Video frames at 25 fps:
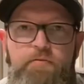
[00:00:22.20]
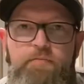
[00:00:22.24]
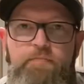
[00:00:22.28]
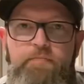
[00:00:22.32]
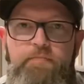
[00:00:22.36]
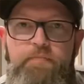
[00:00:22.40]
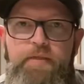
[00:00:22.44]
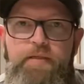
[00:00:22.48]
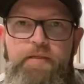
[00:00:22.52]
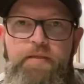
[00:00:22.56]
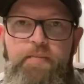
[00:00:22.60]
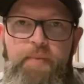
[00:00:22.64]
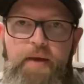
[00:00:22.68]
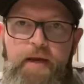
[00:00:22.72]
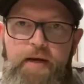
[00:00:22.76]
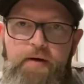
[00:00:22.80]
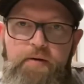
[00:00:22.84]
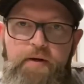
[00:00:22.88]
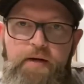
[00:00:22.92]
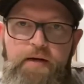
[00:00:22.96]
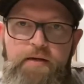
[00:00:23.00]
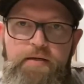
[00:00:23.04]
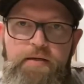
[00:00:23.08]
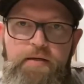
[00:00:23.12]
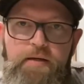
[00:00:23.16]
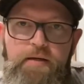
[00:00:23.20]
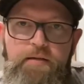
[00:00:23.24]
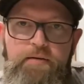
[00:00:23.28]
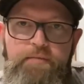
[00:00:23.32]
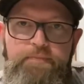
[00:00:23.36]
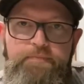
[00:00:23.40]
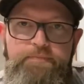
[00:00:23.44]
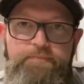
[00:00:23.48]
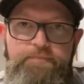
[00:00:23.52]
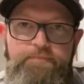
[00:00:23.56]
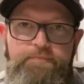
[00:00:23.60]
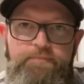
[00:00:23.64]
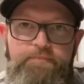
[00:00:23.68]
in the background here
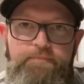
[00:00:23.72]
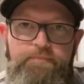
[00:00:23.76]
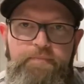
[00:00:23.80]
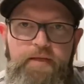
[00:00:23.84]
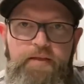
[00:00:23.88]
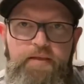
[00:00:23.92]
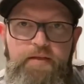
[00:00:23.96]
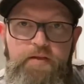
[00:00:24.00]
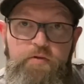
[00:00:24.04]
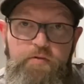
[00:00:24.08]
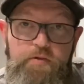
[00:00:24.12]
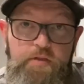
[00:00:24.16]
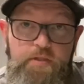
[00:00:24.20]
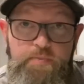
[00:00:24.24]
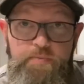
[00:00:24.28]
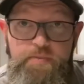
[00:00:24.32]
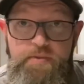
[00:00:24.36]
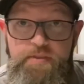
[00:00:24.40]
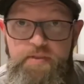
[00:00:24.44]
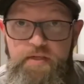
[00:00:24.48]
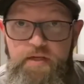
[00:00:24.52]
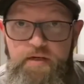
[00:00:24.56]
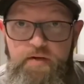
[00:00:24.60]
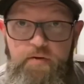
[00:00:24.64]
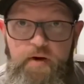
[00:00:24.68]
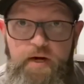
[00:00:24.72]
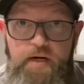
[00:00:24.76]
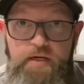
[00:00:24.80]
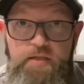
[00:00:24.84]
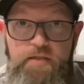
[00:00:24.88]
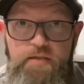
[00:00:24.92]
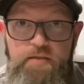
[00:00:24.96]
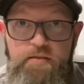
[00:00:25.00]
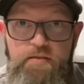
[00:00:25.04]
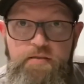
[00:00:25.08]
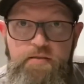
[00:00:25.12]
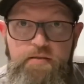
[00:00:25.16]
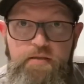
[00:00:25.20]
and the Christmas
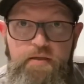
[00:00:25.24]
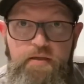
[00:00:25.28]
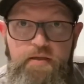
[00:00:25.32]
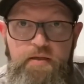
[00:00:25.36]
decorations,